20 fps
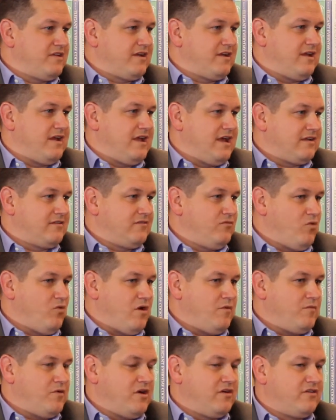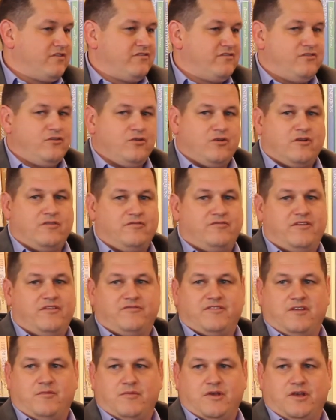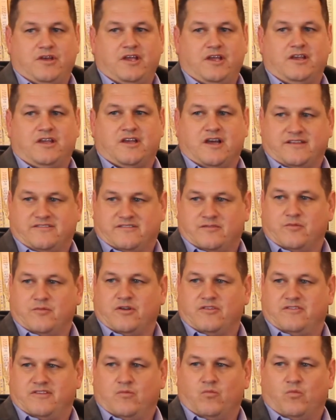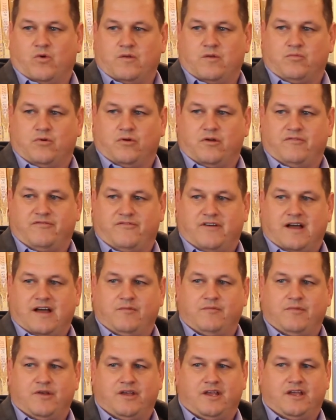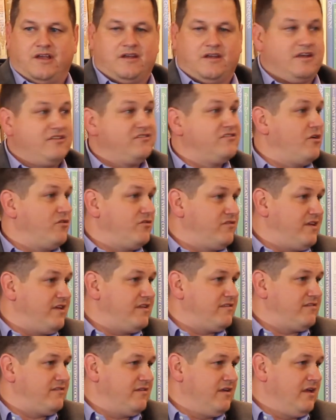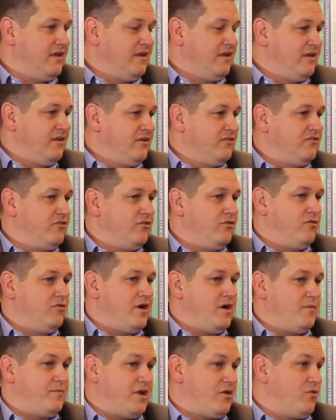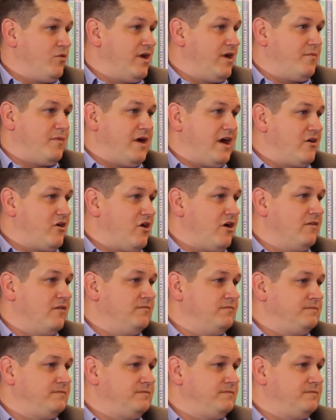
connect Walmart's 250 million customers and 1.5 million associates to a better way to buy a car.